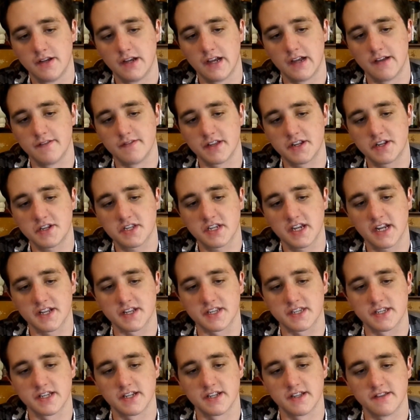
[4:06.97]
and they just kind of
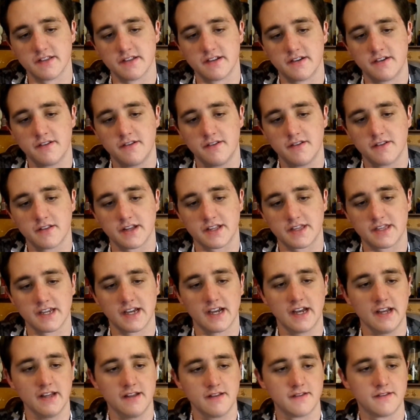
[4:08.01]
sit in there, like
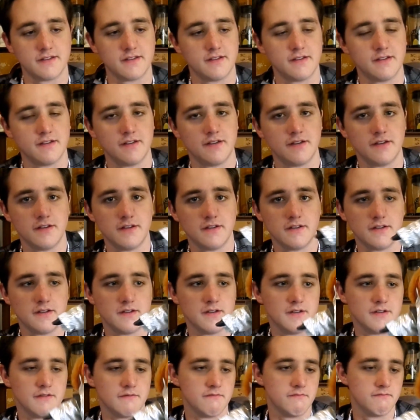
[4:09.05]
that,
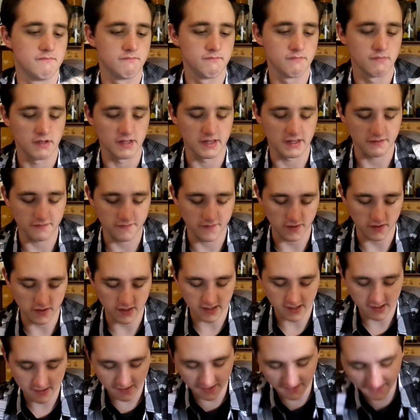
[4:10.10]
and they fall out.